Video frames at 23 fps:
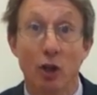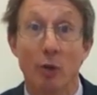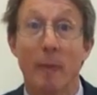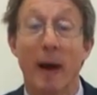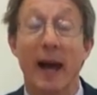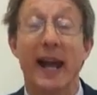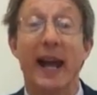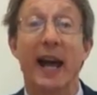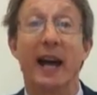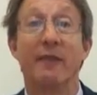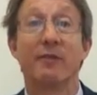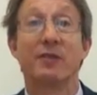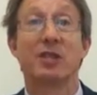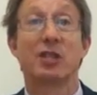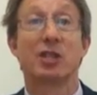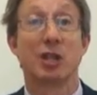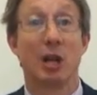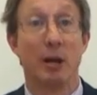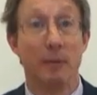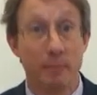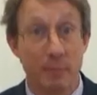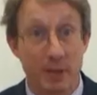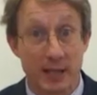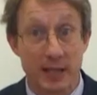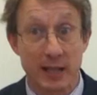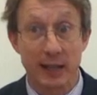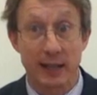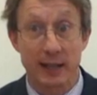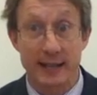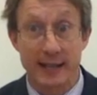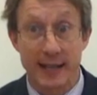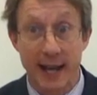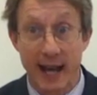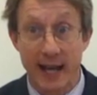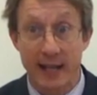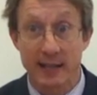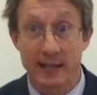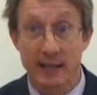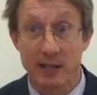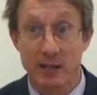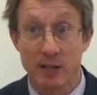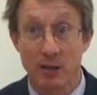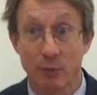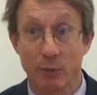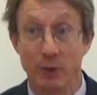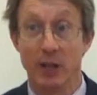You may have some
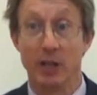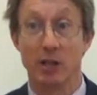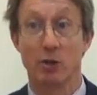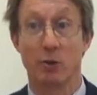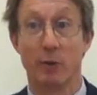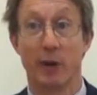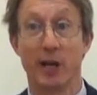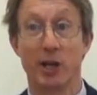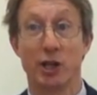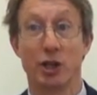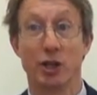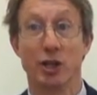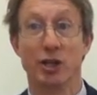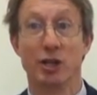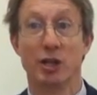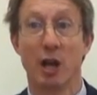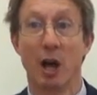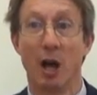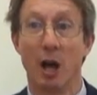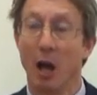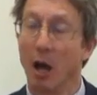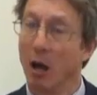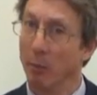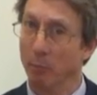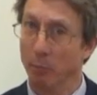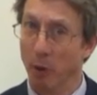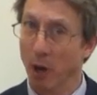success with these questions,